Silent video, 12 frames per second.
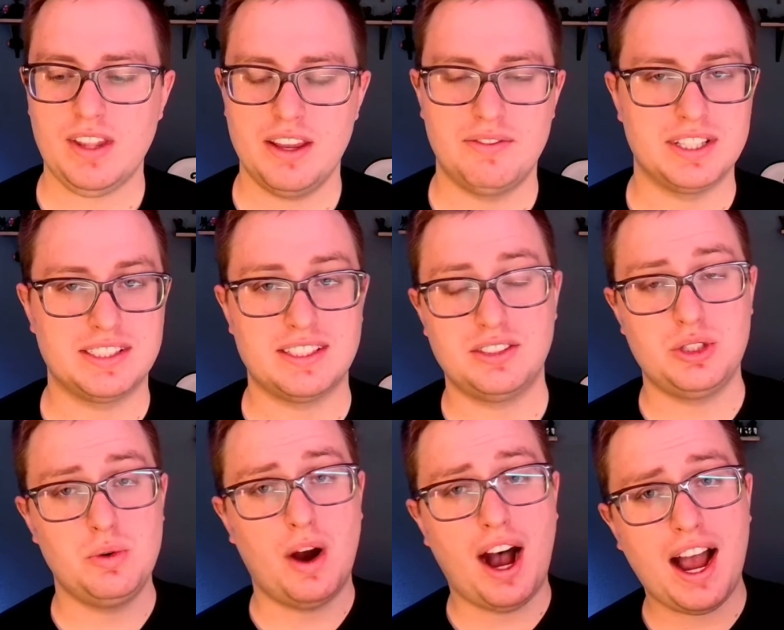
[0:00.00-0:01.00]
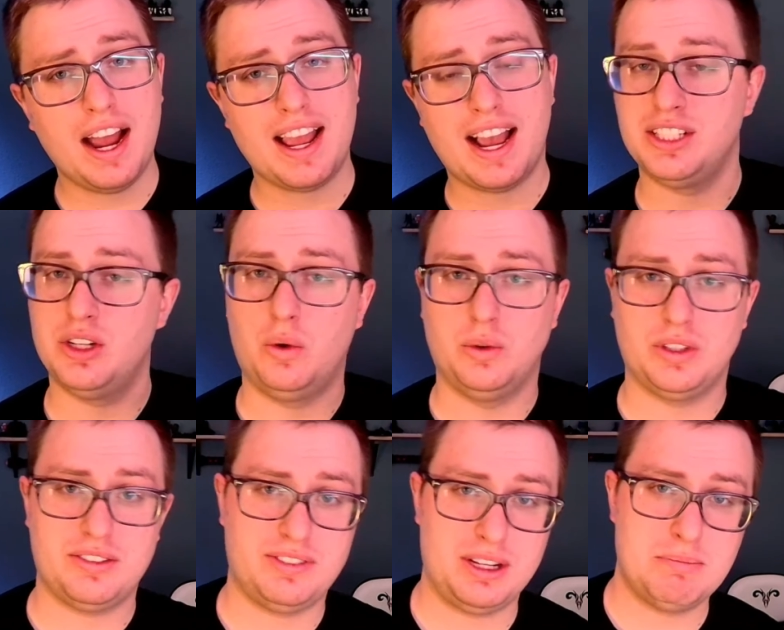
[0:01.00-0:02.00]
If it's too high, I
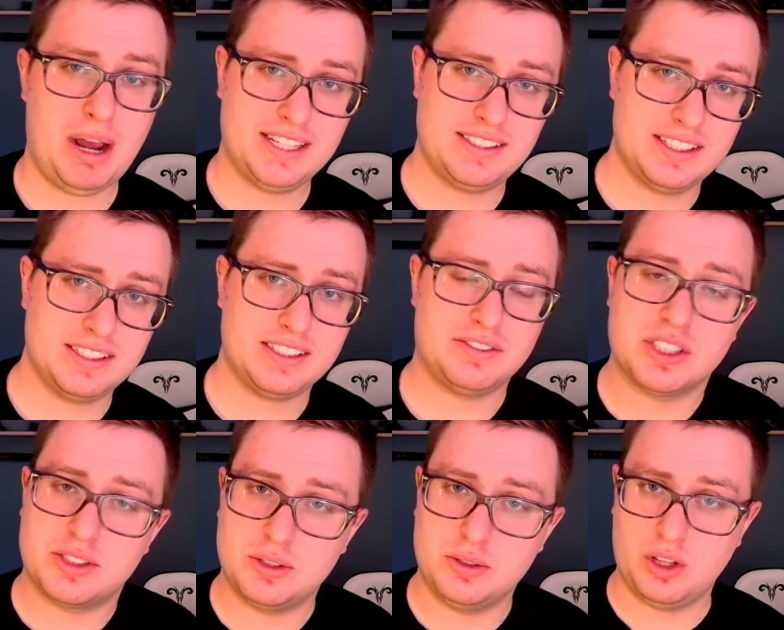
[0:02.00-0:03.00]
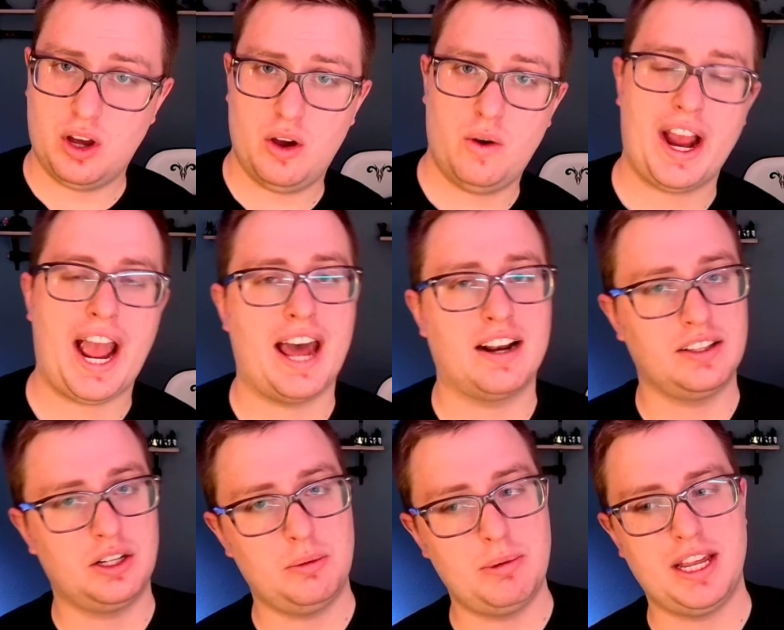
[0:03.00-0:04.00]
only feed mysis. If it's too low, I add a
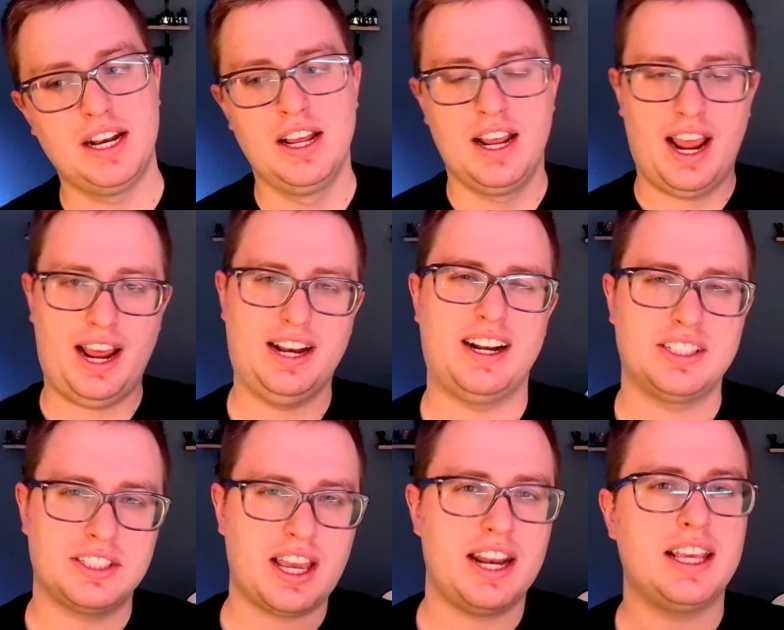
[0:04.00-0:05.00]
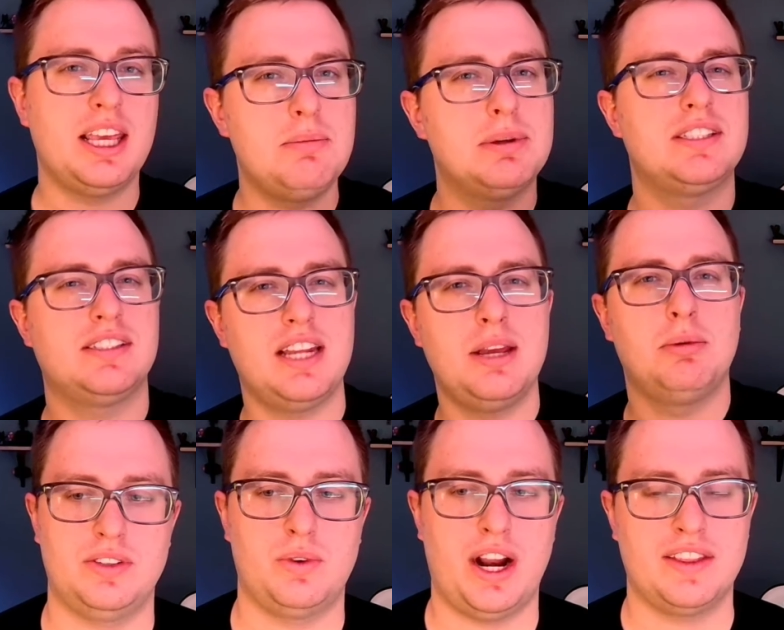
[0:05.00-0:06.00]
little bit. And I just kind of keep it stable
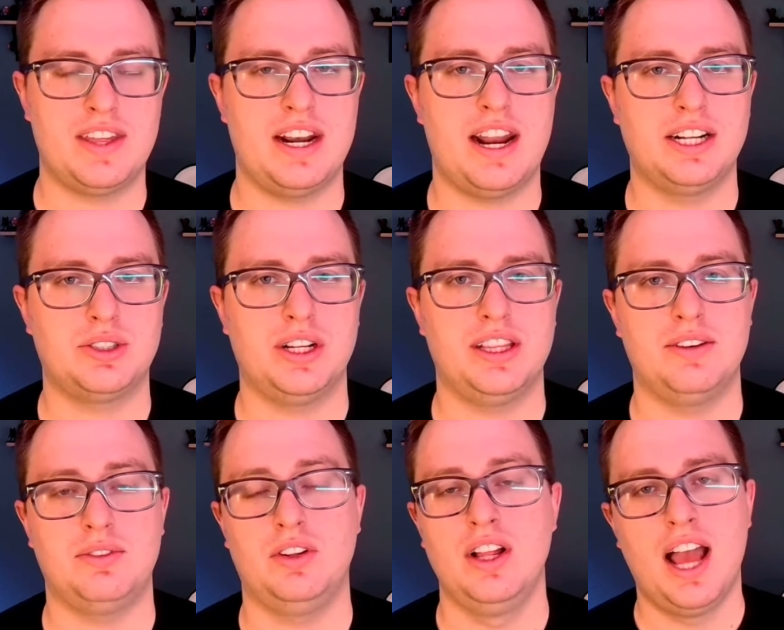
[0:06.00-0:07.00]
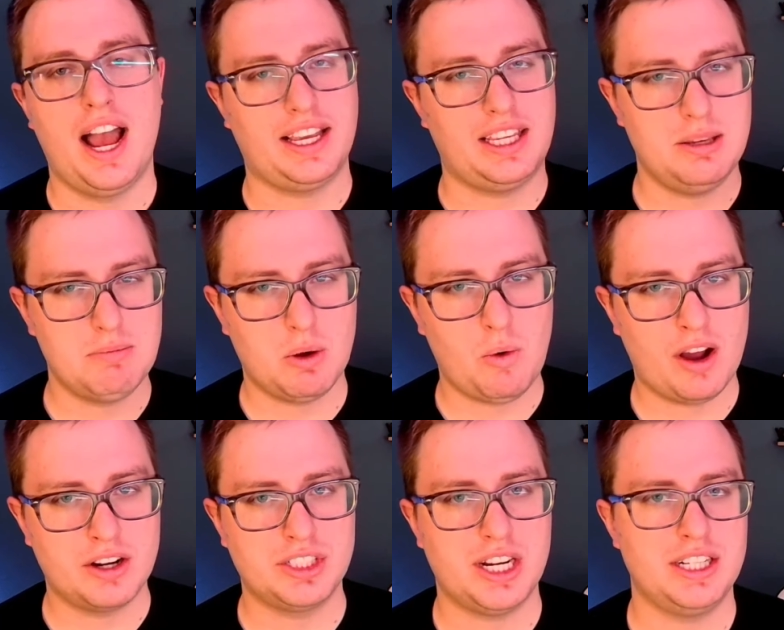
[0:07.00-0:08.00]
right at that nitrate level. I keep my
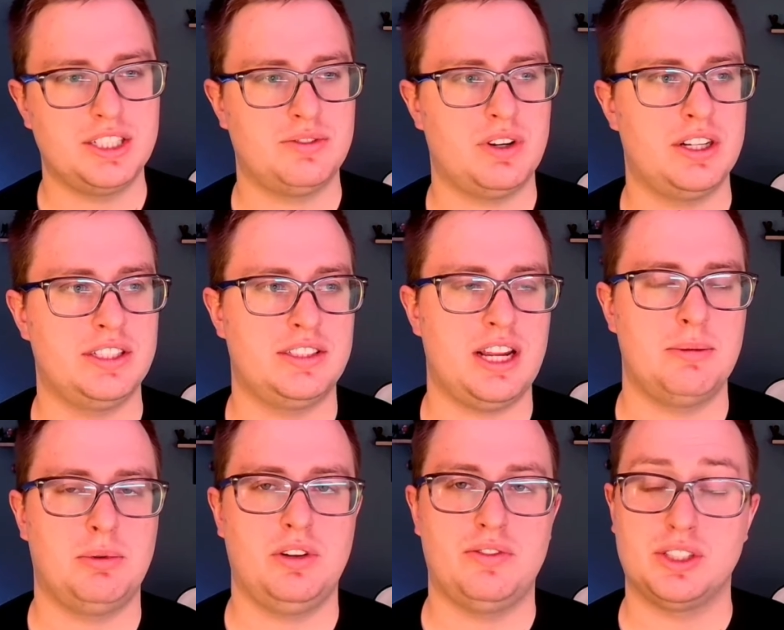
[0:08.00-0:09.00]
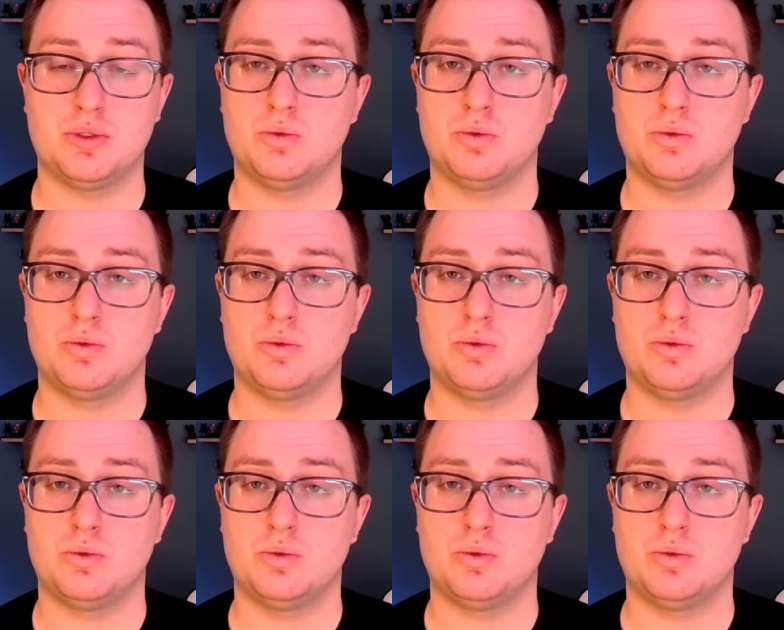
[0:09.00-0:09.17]
water changes very stable.